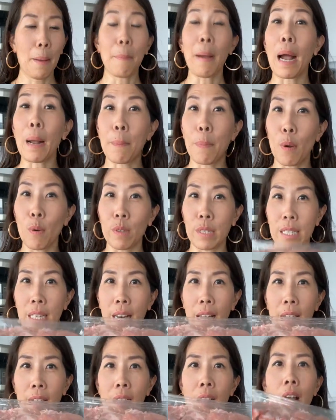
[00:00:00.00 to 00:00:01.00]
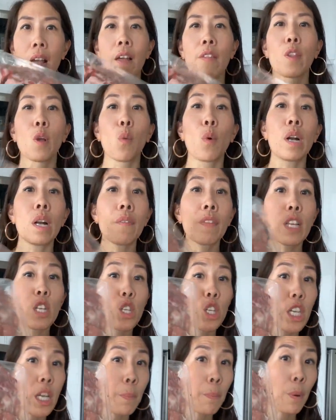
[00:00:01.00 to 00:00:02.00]
backbone today. They're one of the
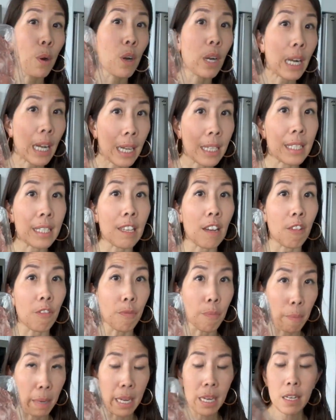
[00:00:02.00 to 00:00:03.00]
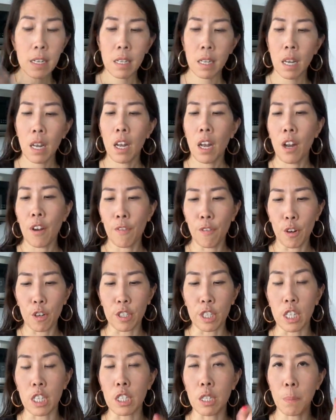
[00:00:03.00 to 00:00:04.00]
cheaper cuts of meat
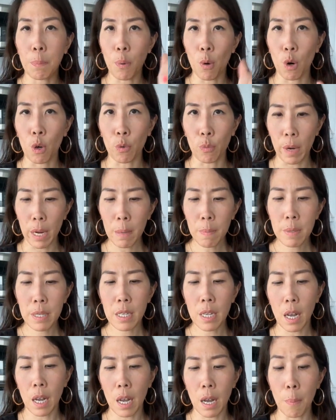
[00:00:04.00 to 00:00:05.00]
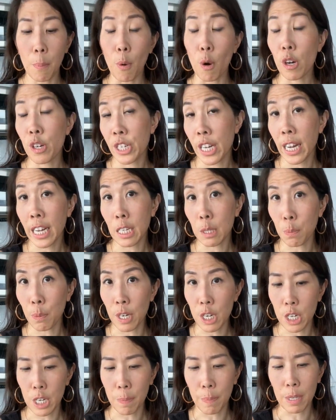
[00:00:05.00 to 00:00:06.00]
versus pork ribs. Pork shank is
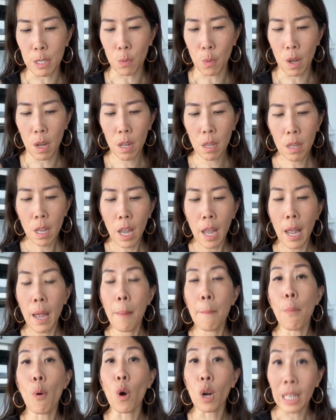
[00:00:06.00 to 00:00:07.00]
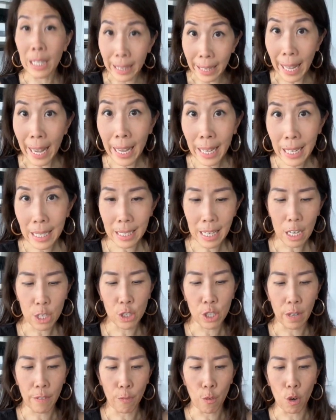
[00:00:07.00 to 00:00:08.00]
pretty cheap as well. Pork leg is
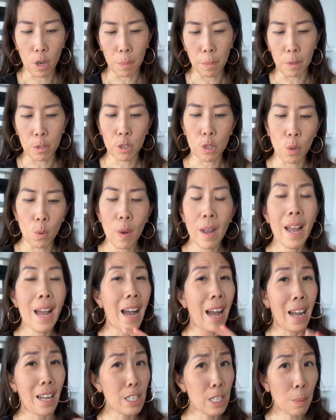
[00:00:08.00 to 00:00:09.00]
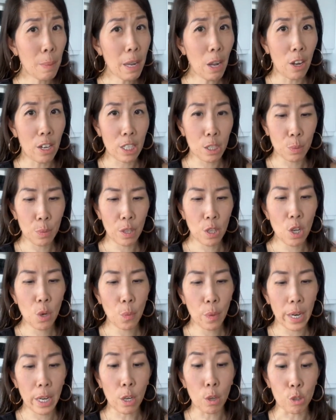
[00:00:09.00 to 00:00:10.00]
actually affordable. So to be honest with
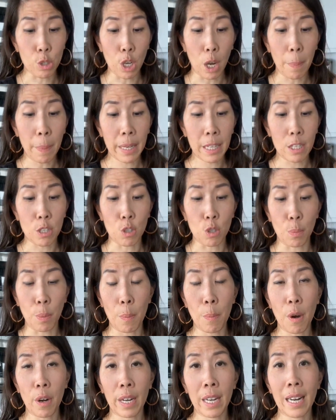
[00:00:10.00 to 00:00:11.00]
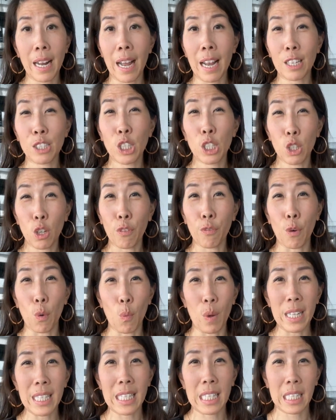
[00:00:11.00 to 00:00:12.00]
you, when I go shopping at the supermarket, I actually look for
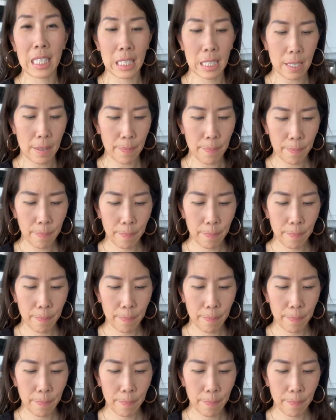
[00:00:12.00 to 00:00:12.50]
what's